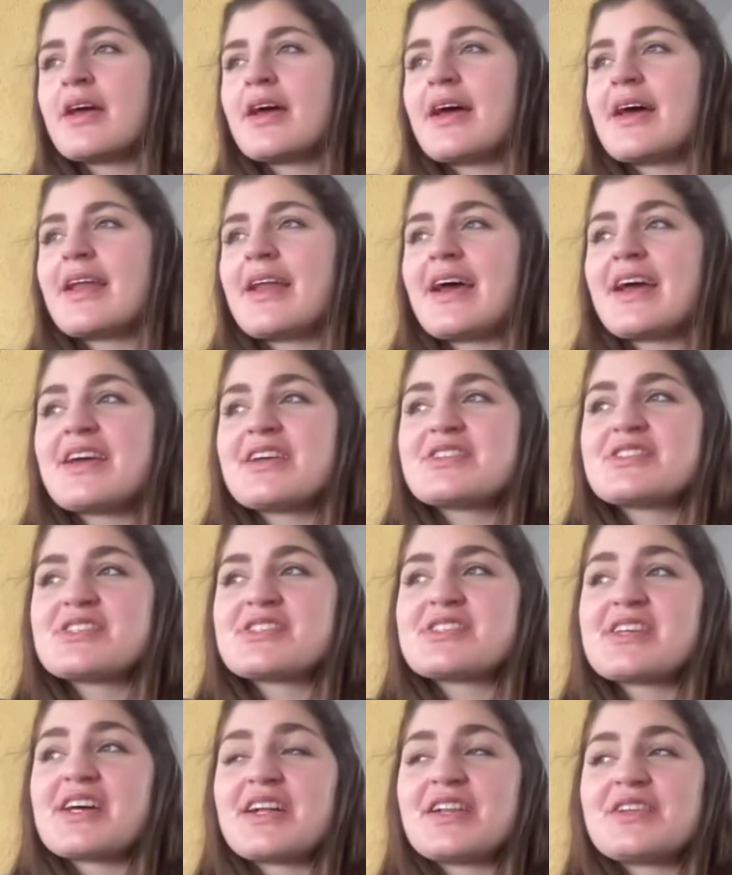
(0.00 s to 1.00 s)
And I can
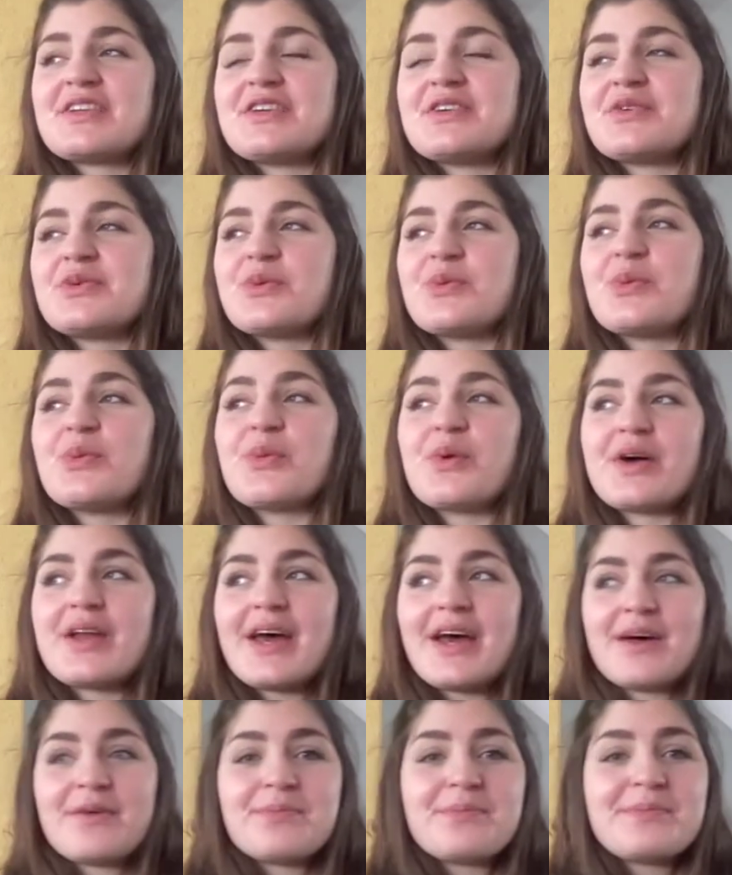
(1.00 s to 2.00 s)
just tell you what
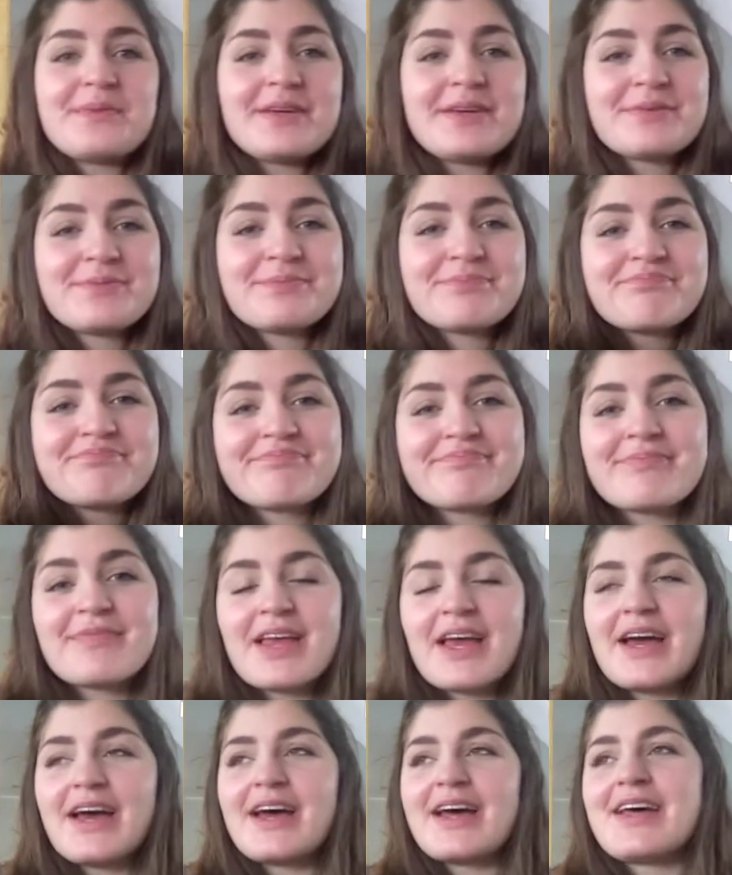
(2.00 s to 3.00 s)
helped me
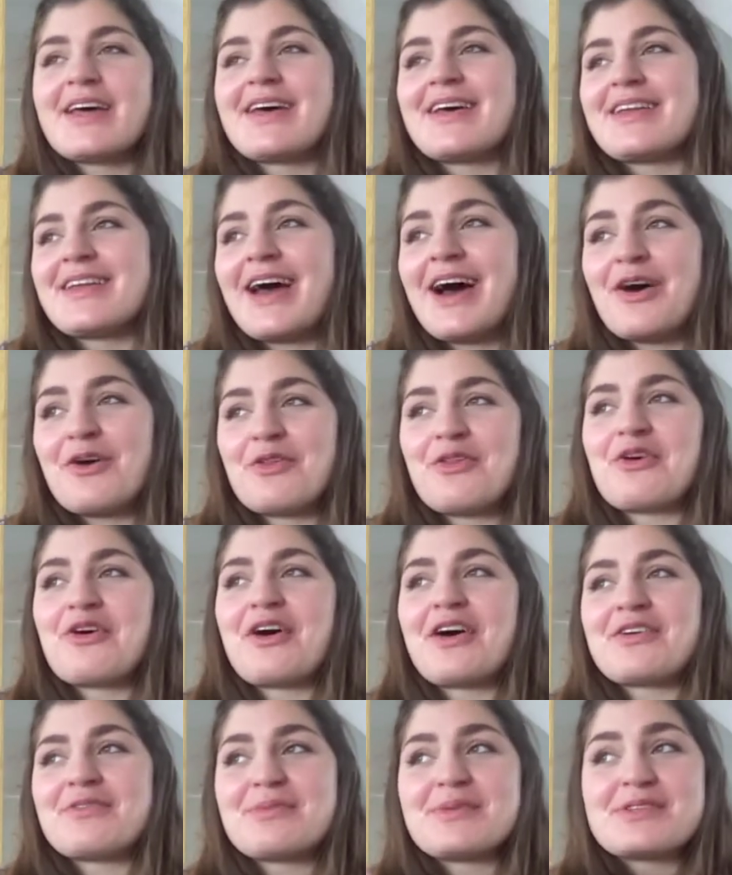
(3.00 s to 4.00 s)
and how long
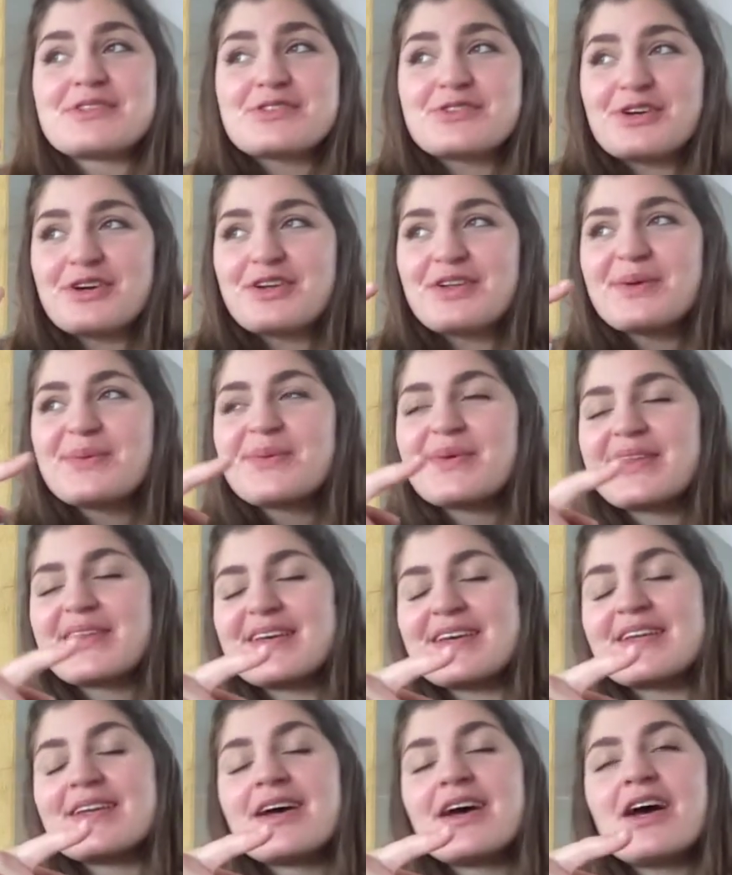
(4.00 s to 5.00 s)
I've been struggling with
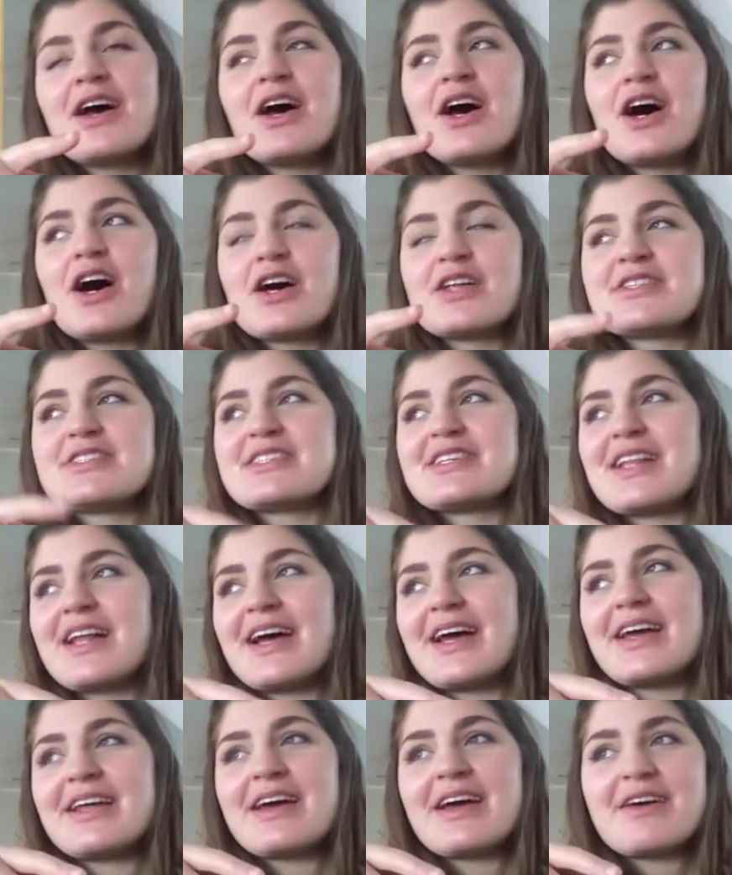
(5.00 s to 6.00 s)
it until
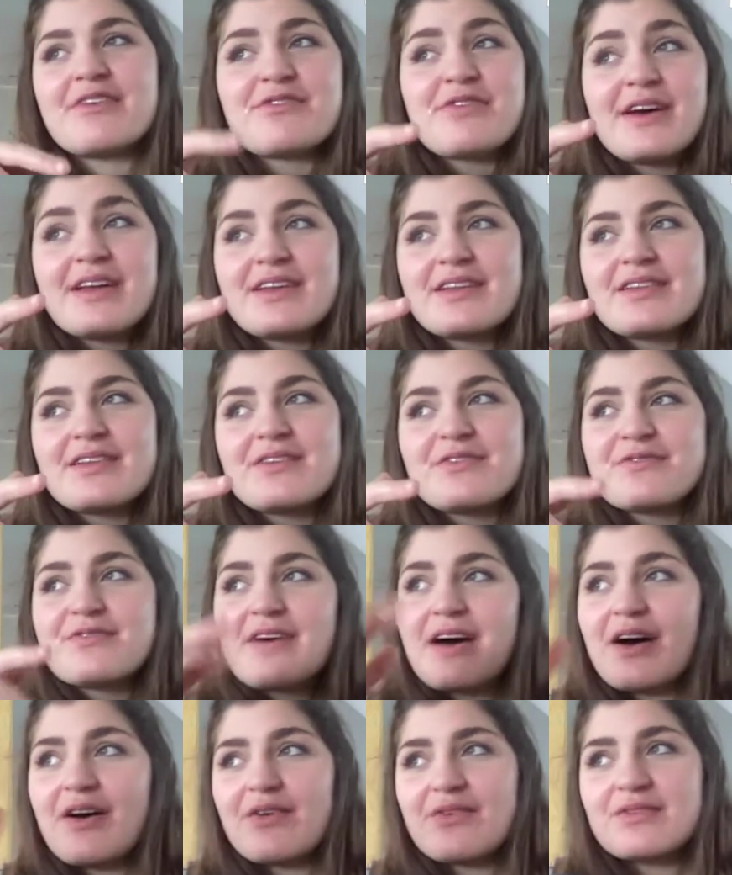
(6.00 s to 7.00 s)
I finally
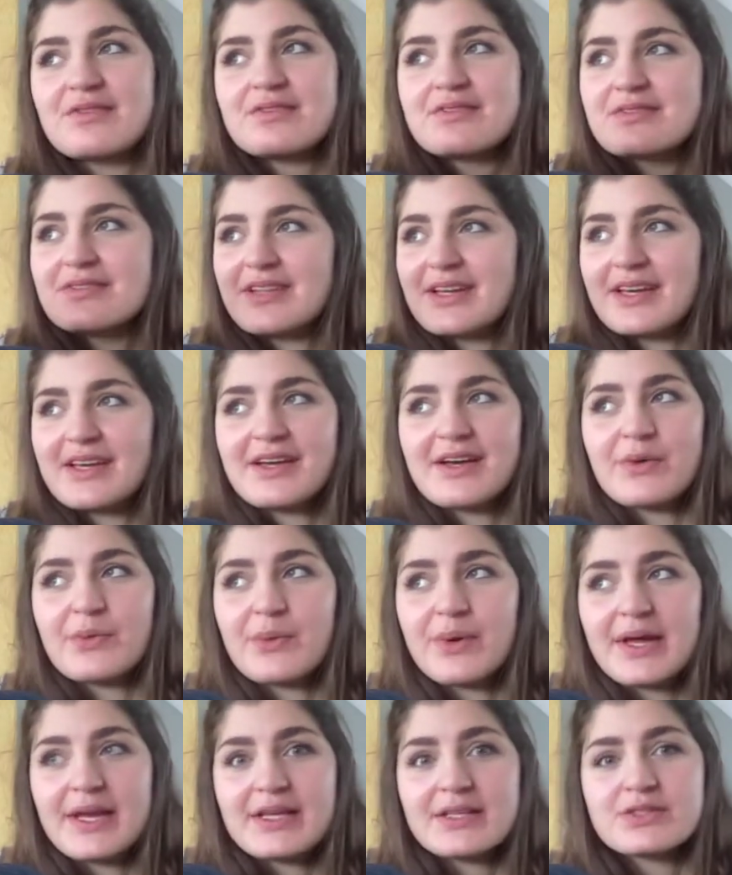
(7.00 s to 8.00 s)
found like a
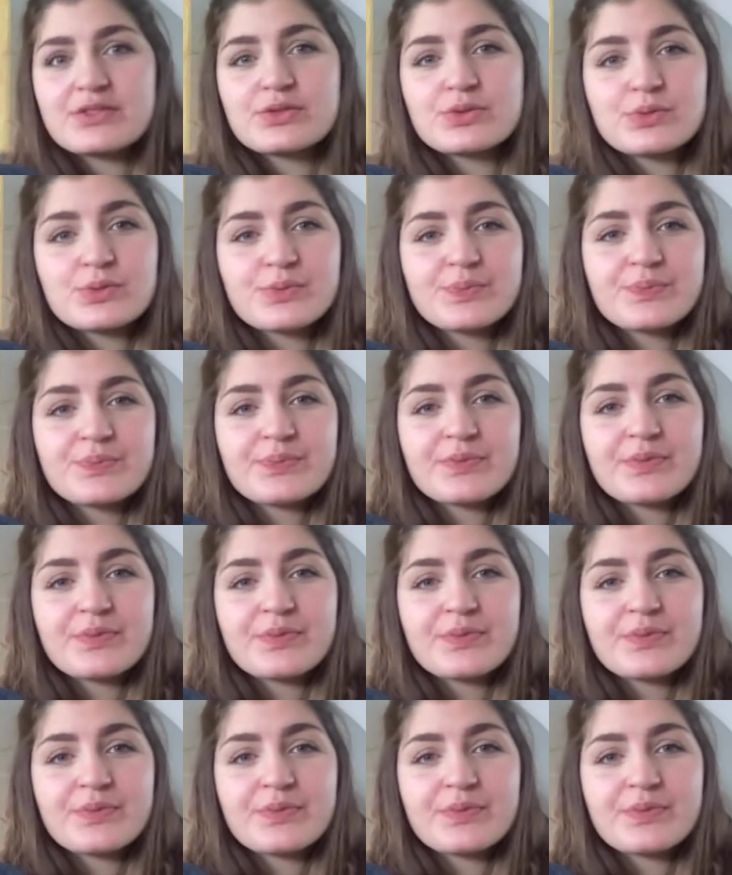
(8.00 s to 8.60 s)
way to